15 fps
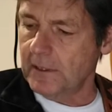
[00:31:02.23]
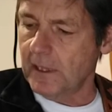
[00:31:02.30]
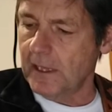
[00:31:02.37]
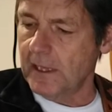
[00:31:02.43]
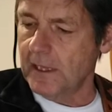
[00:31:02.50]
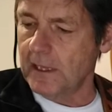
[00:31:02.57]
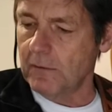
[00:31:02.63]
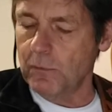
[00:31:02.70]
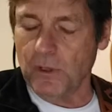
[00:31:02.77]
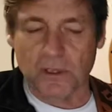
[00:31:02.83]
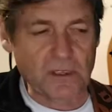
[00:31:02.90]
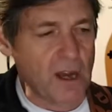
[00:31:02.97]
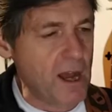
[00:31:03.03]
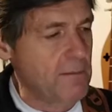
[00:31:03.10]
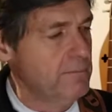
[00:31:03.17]
will
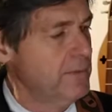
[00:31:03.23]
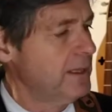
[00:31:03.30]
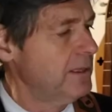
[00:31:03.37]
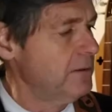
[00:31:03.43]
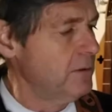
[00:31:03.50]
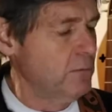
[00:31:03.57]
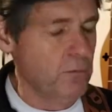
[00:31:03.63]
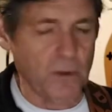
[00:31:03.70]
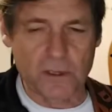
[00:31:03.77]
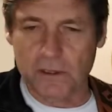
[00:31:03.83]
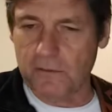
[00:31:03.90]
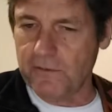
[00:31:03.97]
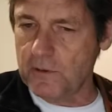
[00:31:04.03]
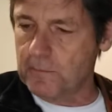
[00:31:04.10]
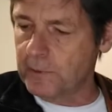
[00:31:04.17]
come
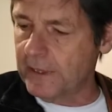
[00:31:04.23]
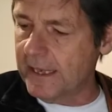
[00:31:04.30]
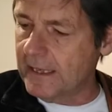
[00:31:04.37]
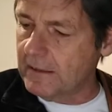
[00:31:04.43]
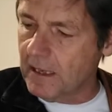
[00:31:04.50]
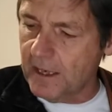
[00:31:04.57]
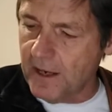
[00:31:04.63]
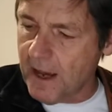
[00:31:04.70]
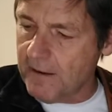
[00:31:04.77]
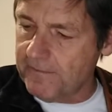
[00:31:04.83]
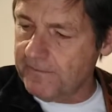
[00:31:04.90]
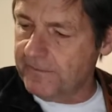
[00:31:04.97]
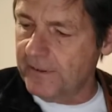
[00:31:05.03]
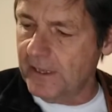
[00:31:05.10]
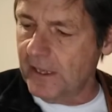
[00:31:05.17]
when you play it
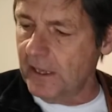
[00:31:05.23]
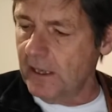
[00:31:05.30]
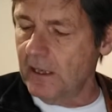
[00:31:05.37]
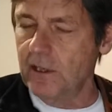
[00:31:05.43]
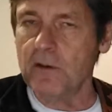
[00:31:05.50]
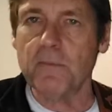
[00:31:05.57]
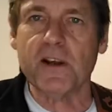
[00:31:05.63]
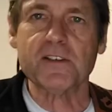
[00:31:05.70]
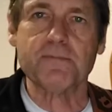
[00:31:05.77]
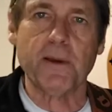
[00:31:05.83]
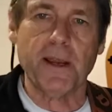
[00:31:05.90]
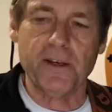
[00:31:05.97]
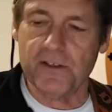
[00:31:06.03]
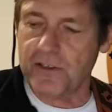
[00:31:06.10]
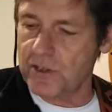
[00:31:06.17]
enough. You must
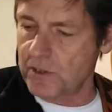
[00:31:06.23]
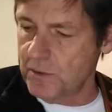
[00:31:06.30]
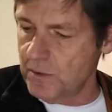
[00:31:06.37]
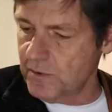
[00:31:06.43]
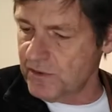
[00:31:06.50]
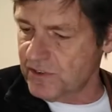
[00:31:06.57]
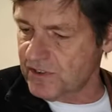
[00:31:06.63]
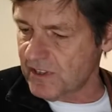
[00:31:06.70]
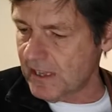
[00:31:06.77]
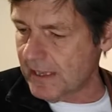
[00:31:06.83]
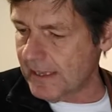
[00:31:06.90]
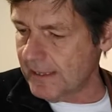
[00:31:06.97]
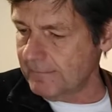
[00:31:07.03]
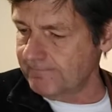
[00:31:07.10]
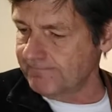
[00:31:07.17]
pay your dues.
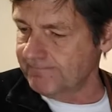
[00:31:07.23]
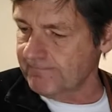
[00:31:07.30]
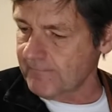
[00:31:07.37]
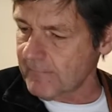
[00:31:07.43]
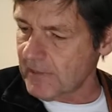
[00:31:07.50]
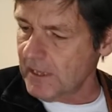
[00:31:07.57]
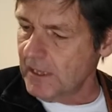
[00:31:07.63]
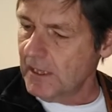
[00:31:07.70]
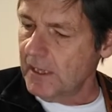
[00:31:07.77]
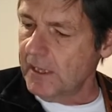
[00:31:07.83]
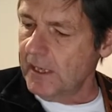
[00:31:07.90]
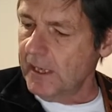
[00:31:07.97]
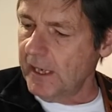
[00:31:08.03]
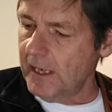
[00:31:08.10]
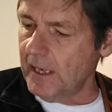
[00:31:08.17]
And
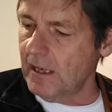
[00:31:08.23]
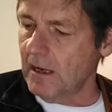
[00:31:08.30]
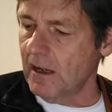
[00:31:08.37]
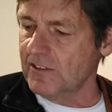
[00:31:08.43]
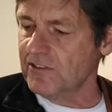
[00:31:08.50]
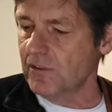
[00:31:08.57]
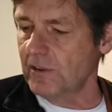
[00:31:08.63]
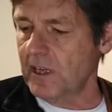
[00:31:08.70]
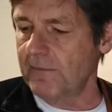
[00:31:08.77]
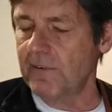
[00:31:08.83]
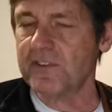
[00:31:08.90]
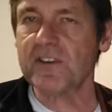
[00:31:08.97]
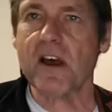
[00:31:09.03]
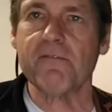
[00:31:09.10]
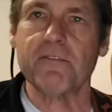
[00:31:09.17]
then also give
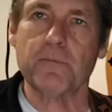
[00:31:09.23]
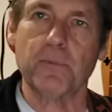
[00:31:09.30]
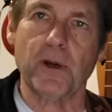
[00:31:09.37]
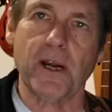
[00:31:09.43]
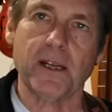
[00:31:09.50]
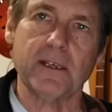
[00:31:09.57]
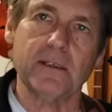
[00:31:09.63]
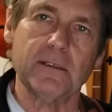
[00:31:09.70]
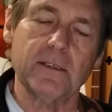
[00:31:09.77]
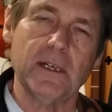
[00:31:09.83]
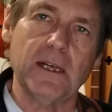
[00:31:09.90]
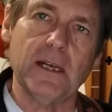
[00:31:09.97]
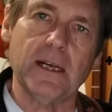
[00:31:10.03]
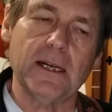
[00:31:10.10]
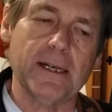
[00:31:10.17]
yourself a break.
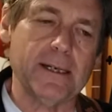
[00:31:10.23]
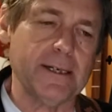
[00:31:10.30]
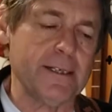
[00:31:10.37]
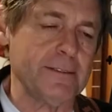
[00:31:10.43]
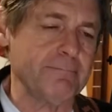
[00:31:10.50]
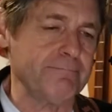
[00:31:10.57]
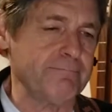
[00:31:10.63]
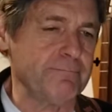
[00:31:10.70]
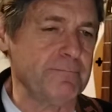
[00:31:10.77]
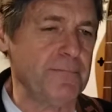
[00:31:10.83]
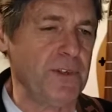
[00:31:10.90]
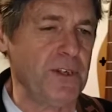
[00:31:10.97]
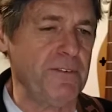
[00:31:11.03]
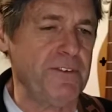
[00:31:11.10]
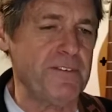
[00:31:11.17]

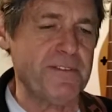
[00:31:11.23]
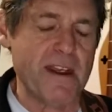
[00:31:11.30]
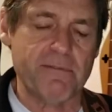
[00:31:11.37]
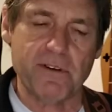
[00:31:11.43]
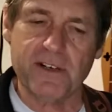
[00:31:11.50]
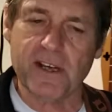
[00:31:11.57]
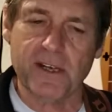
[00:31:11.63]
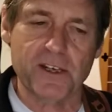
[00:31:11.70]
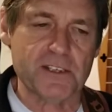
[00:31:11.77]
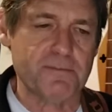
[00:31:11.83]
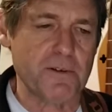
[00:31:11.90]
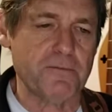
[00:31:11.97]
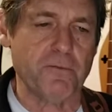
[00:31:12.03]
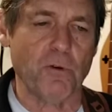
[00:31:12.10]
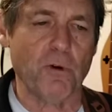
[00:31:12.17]
If you've never done this
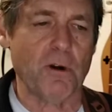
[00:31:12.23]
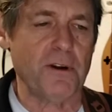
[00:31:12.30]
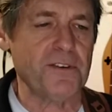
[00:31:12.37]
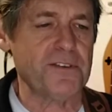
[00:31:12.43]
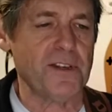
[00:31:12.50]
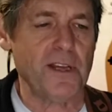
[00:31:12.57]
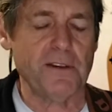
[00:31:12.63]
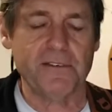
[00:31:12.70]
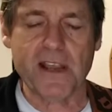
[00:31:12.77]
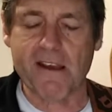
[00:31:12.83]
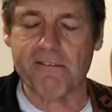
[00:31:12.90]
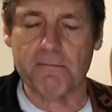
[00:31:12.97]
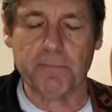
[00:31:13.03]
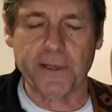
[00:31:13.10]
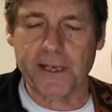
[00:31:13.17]
before, if you
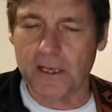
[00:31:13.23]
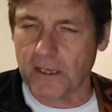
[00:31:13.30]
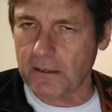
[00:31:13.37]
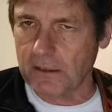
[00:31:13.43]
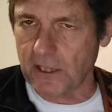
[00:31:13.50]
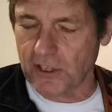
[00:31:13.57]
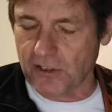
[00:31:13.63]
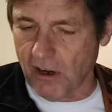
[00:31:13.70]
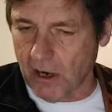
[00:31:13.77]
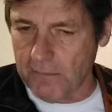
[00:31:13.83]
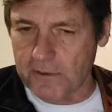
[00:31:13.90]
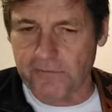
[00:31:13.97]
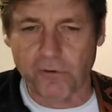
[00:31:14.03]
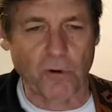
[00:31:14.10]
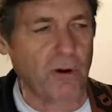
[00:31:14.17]
haven't played a guitar
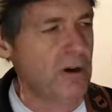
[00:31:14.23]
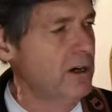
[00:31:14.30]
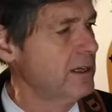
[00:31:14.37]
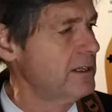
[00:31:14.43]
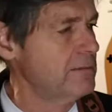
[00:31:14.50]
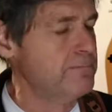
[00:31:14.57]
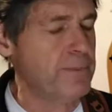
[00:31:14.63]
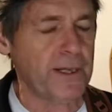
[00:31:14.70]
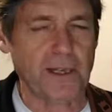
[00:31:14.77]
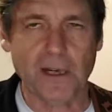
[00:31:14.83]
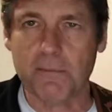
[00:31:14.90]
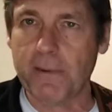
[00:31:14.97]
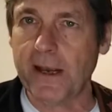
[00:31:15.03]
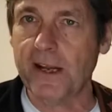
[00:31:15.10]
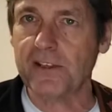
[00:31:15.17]
before, or you're picking
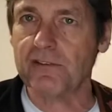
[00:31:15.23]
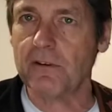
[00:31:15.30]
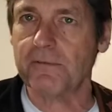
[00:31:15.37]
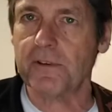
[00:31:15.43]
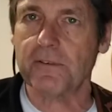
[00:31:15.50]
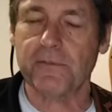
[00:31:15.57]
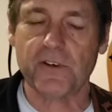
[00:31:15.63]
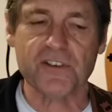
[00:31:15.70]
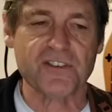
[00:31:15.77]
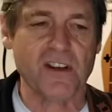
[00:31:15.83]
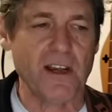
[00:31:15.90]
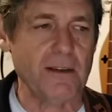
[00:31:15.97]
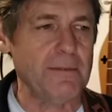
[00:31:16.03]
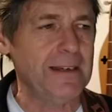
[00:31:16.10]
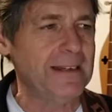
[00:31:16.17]
the banjo up for the first
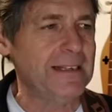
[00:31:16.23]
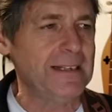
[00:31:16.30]
time,